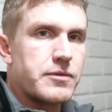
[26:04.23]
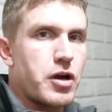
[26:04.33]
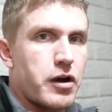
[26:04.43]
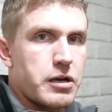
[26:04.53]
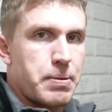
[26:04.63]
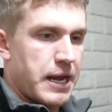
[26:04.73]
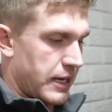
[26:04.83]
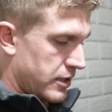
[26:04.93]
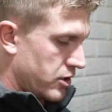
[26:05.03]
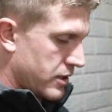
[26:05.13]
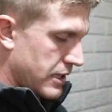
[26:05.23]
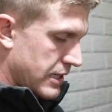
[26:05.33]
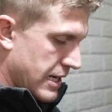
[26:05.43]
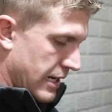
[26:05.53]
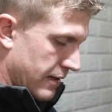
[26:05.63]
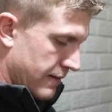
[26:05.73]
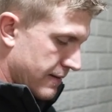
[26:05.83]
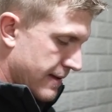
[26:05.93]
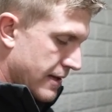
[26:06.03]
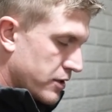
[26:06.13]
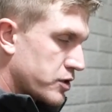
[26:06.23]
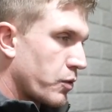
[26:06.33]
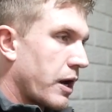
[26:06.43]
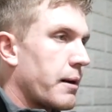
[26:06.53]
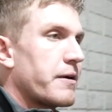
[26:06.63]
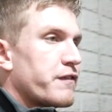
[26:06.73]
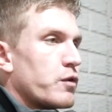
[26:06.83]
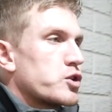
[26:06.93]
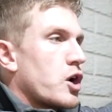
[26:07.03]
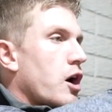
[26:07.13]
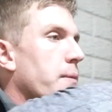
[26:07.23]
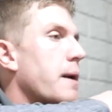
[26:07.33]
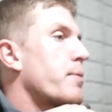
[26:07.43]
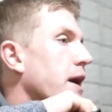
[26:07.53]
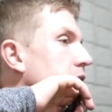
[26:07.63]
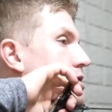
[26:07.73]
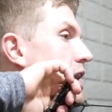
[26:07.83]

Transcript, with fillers: Target panic, you're gonna get it. So when I'm at full draw, my brain is